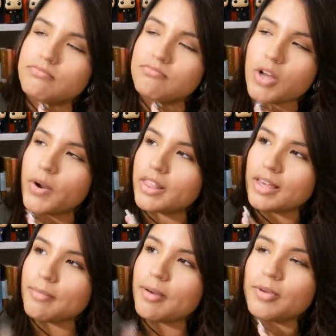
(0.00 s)
know
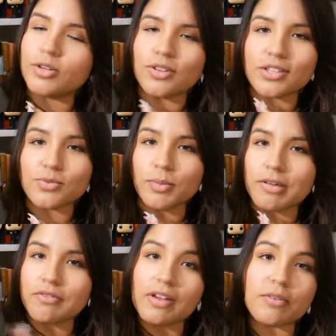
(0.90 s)
anything about me, you know that's one of
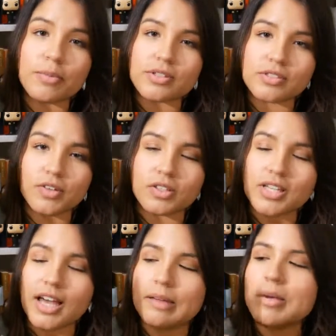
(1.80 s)
my favorite books of all
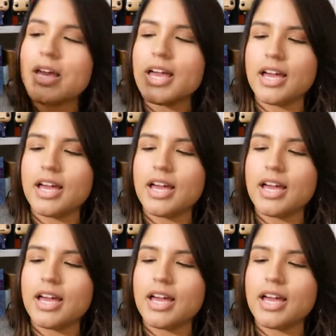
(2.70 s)
time.